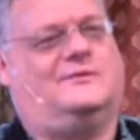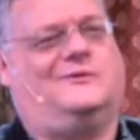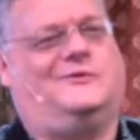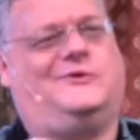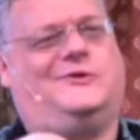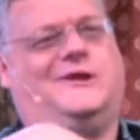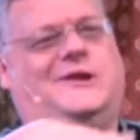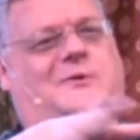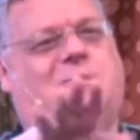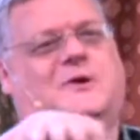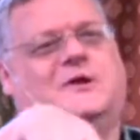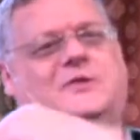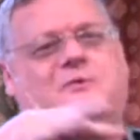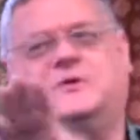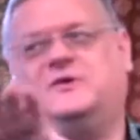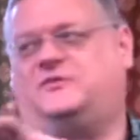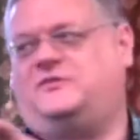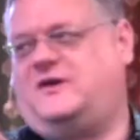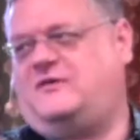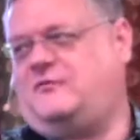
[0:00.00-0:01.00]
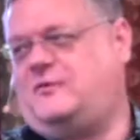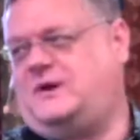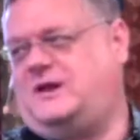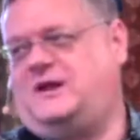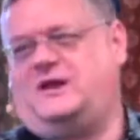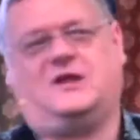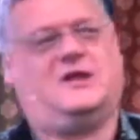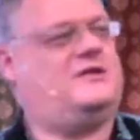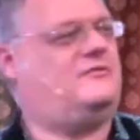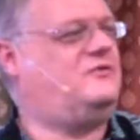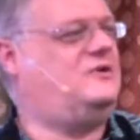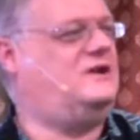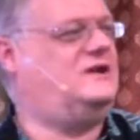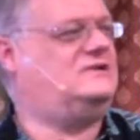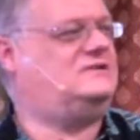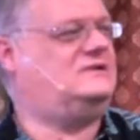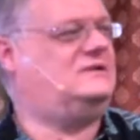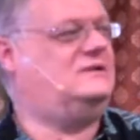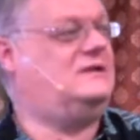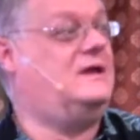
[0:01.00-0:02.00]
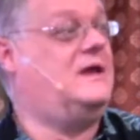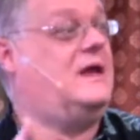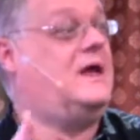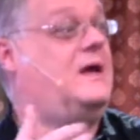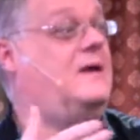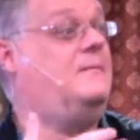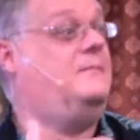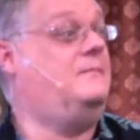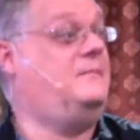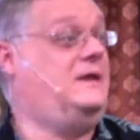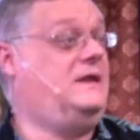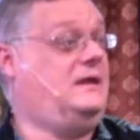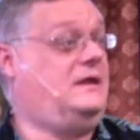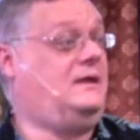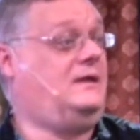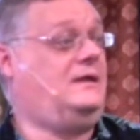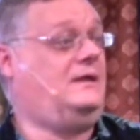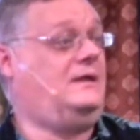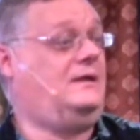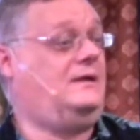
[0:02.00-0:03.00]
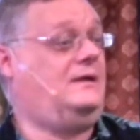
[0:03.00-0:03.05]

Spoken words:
create a world that works for everyone in all of creation. Me?